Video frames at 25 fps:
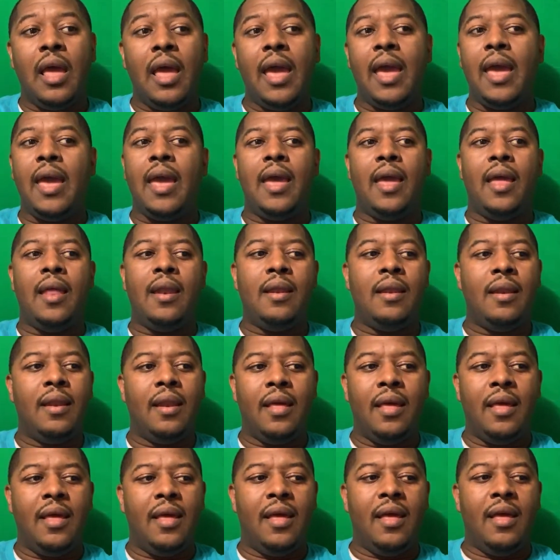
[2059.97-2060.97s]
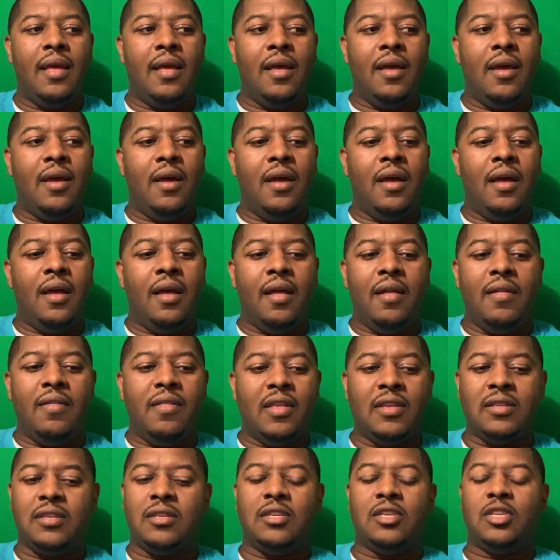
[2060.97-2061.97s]
And
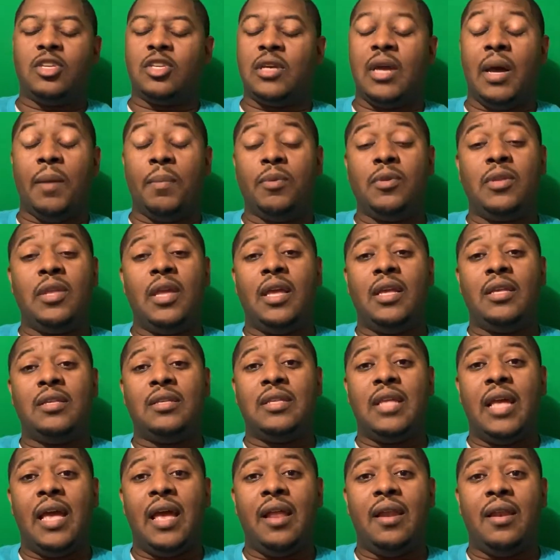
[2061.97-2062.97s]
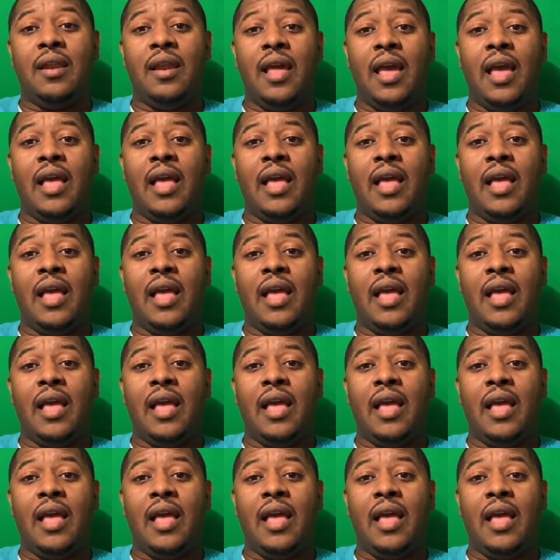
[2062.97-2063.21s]
it's just a couple things that